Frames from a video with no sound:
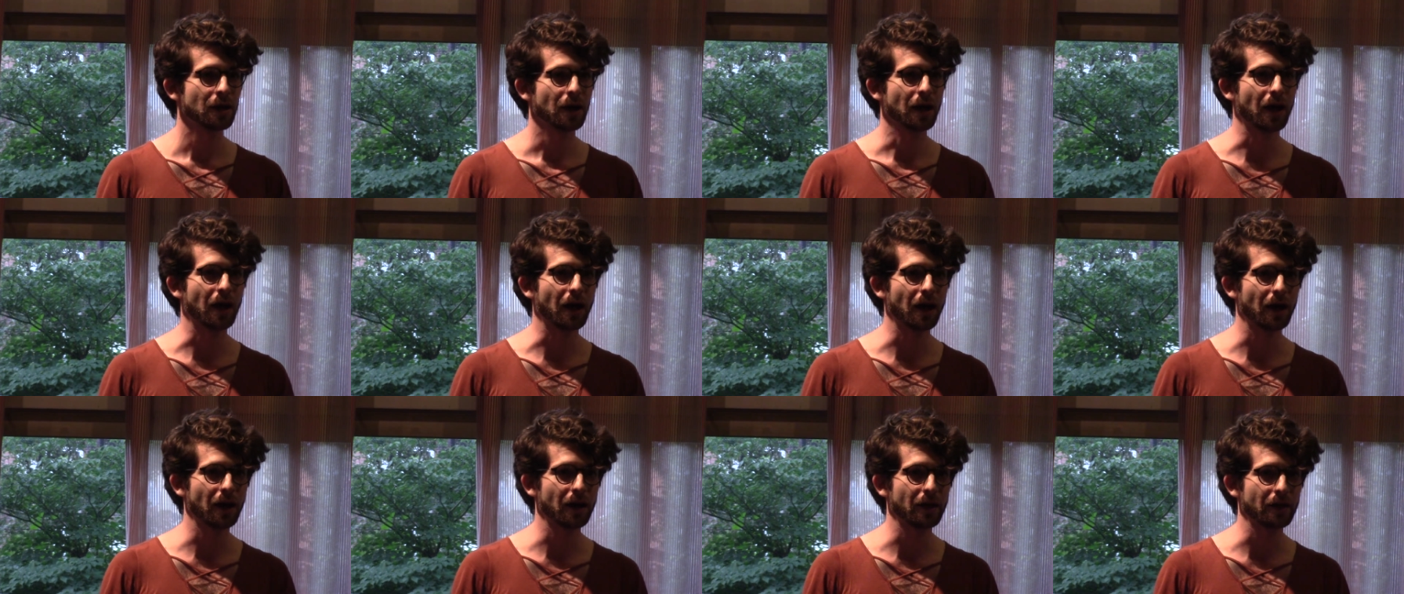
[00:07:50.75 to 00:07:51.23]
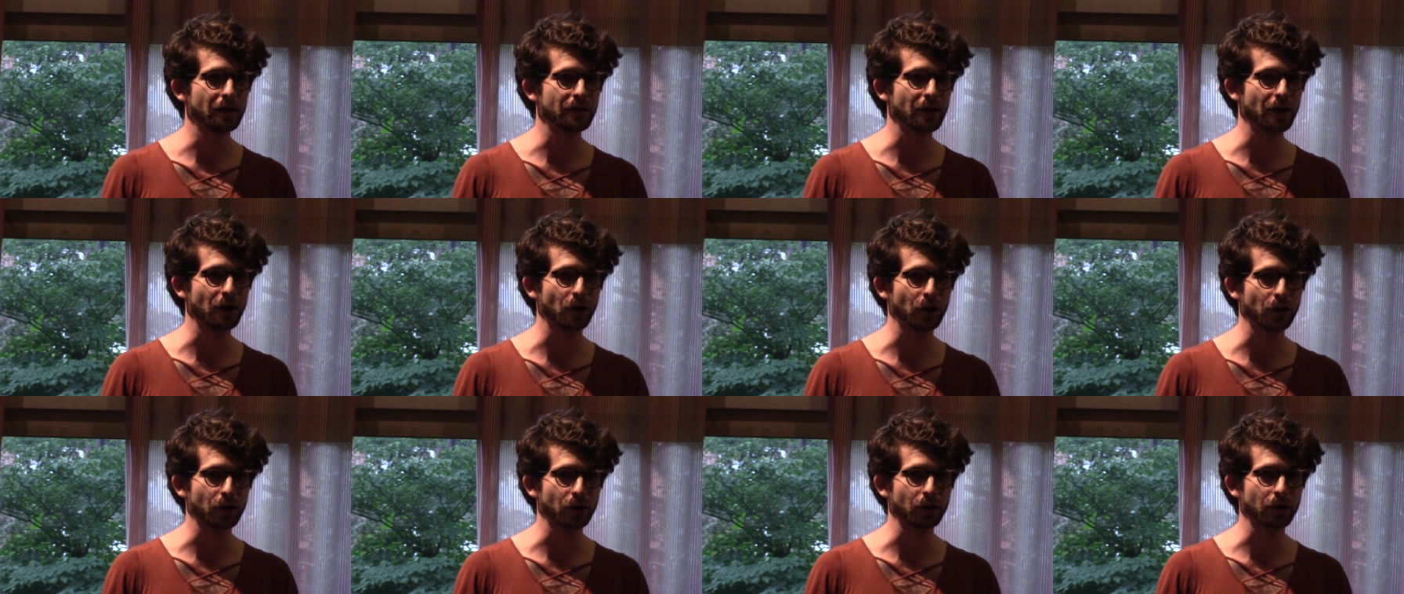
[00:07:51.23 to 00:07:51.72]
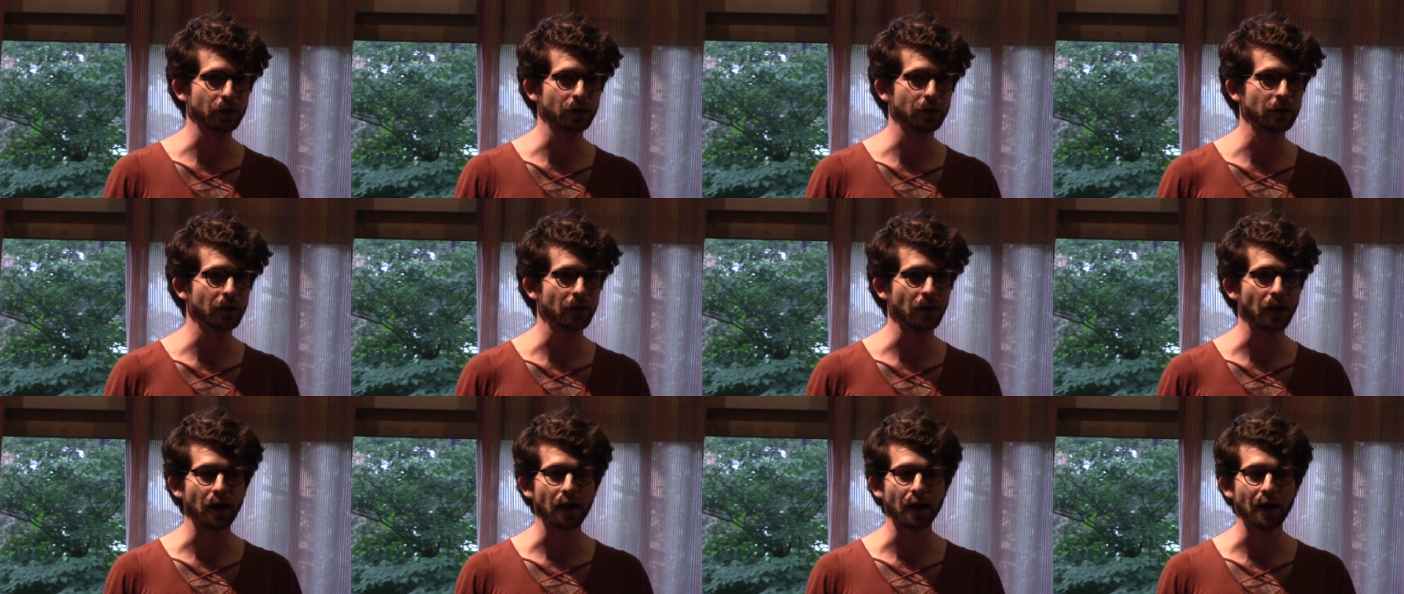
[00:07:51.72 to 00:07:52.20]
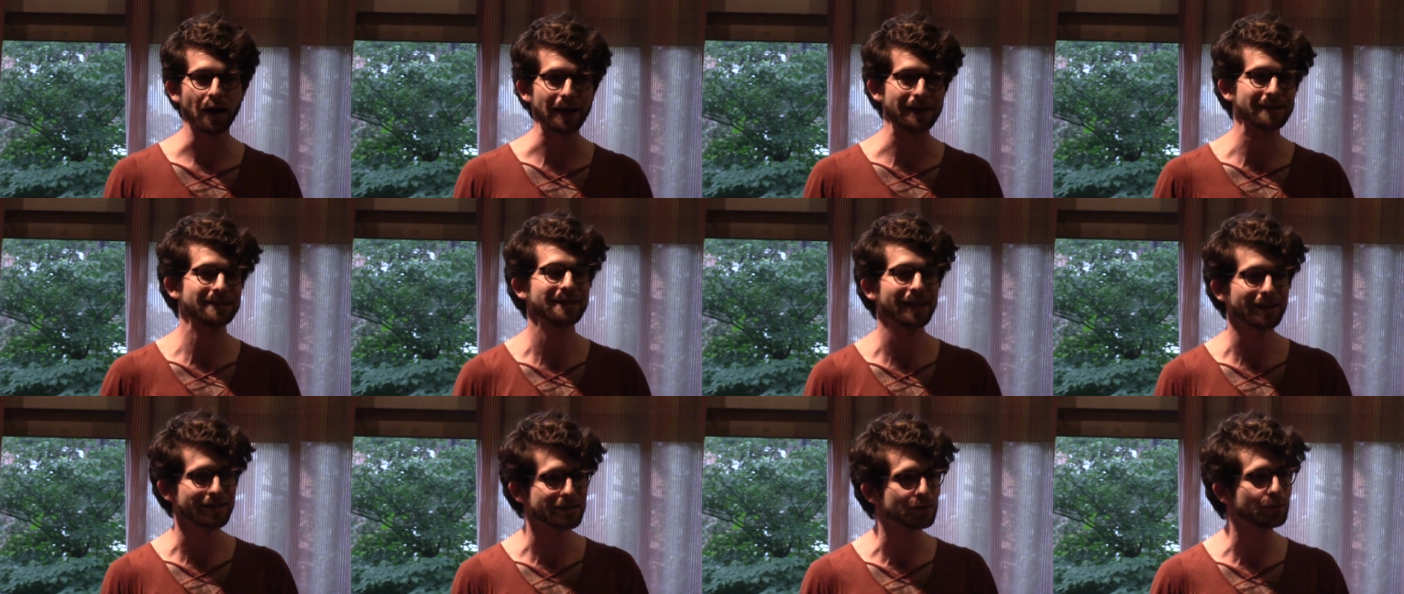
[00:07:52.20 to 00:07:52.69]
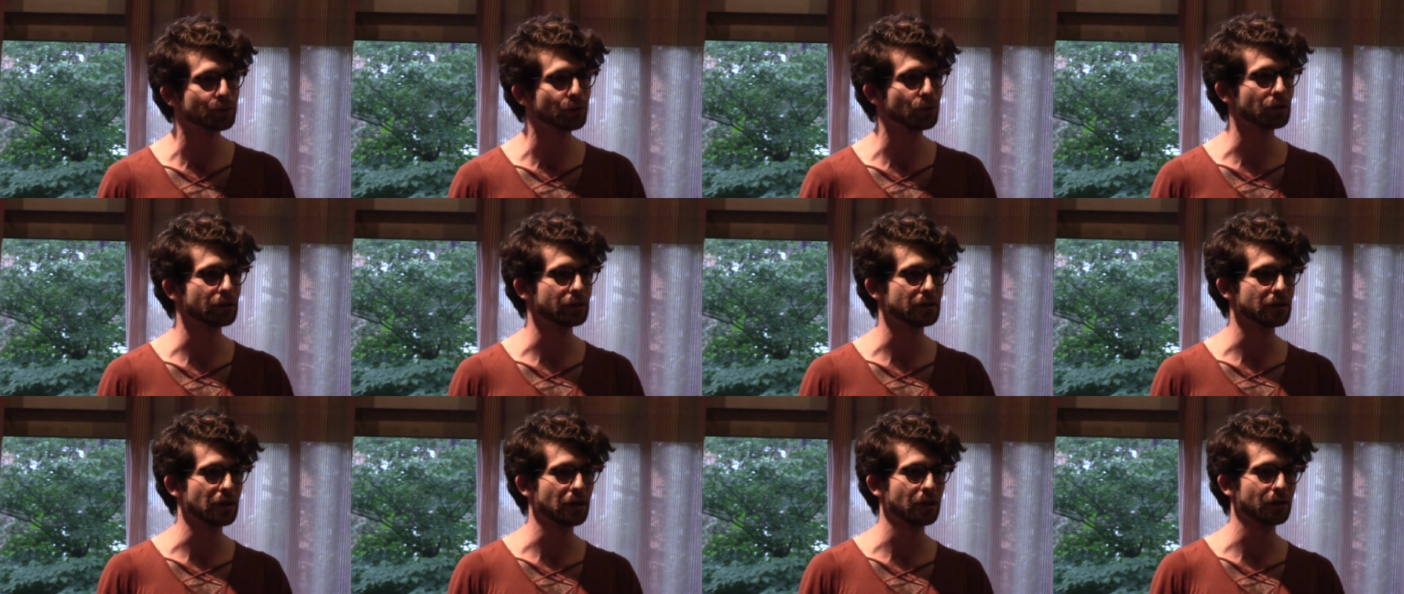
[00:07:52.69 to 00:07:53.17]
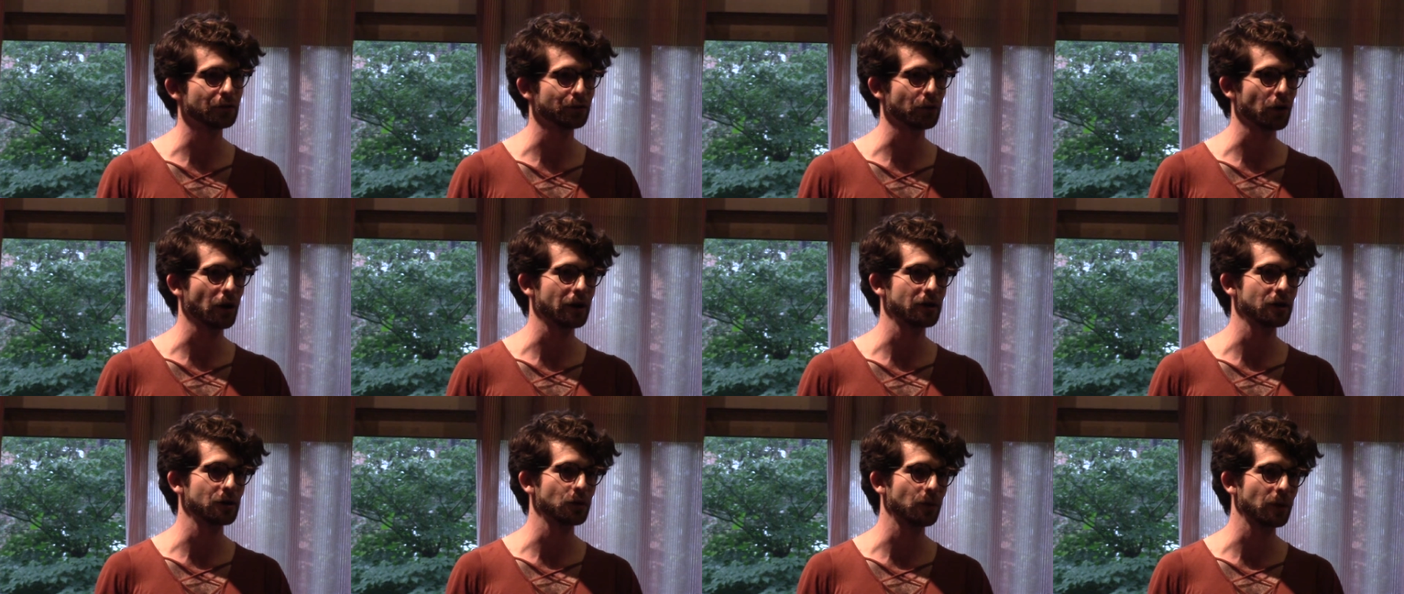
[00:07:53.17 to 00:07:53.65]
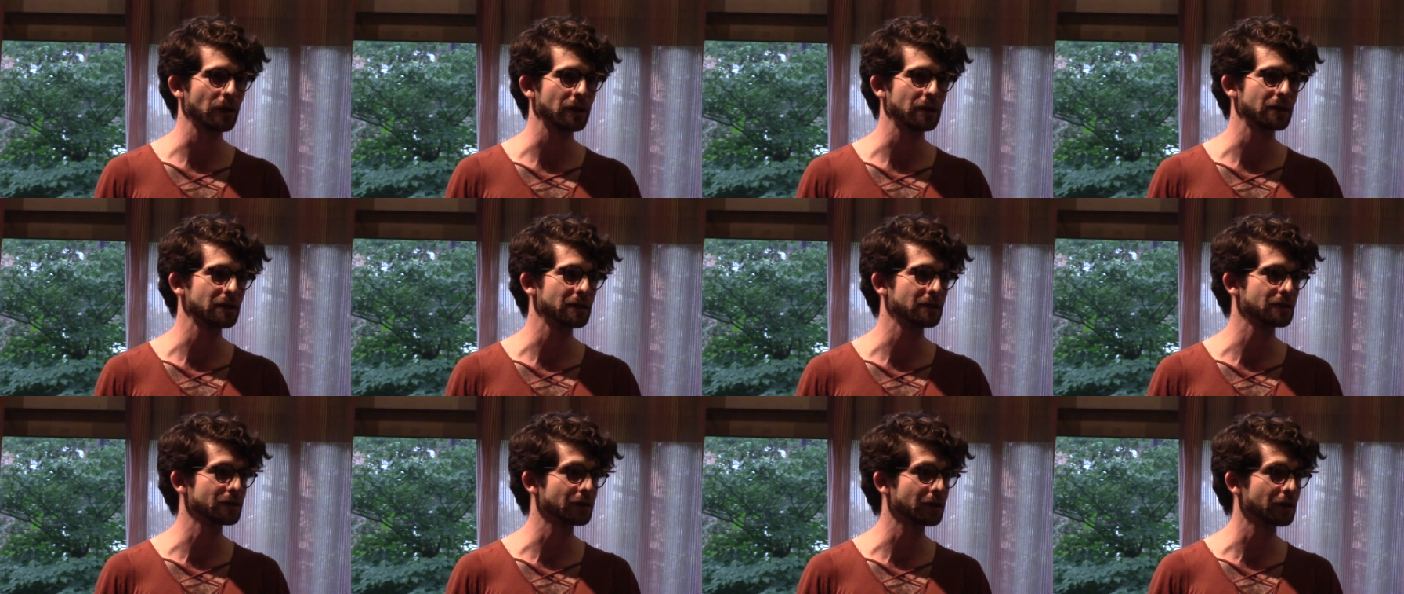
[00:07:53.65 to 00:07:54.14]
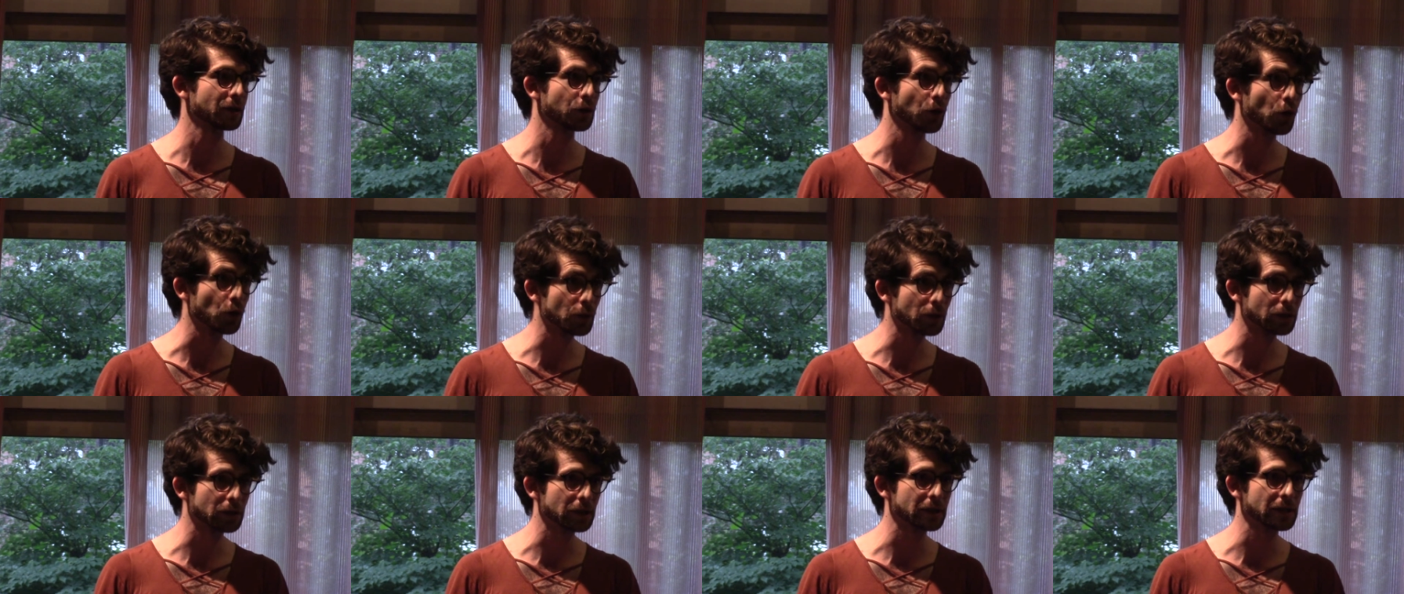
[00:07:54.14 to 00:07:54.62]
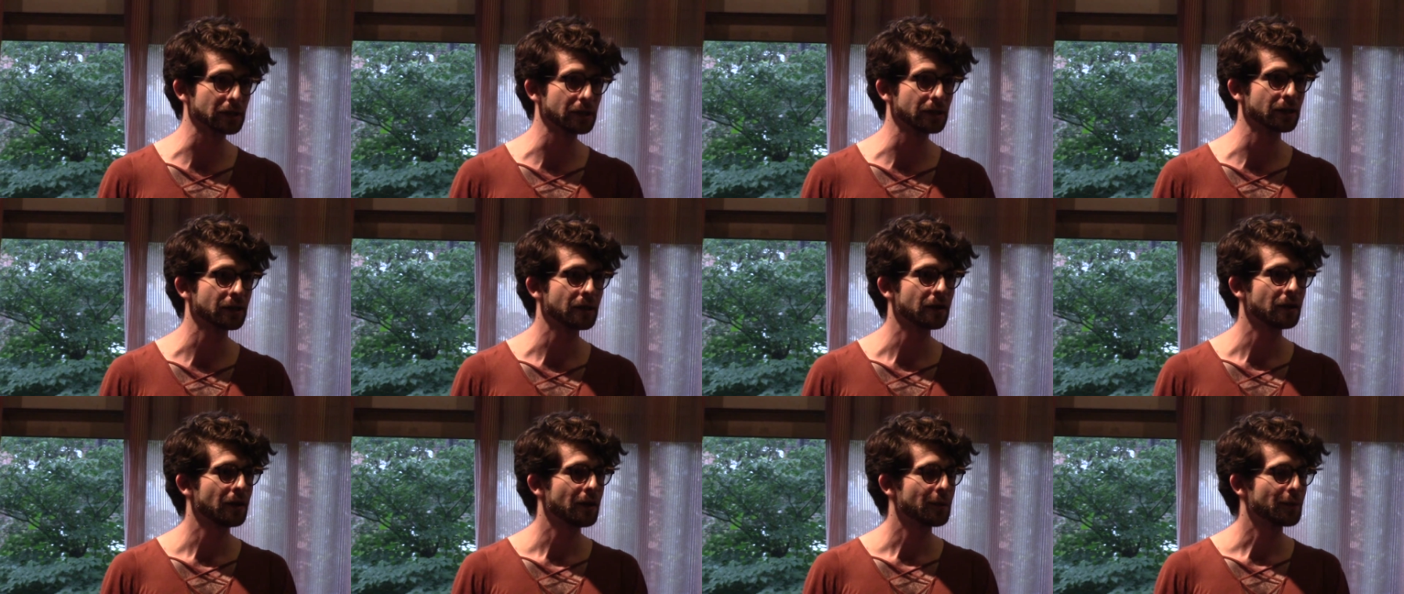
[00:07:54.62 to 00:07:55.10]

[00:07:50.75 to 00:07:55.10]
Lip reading: that are accessible in a variety of ways locally?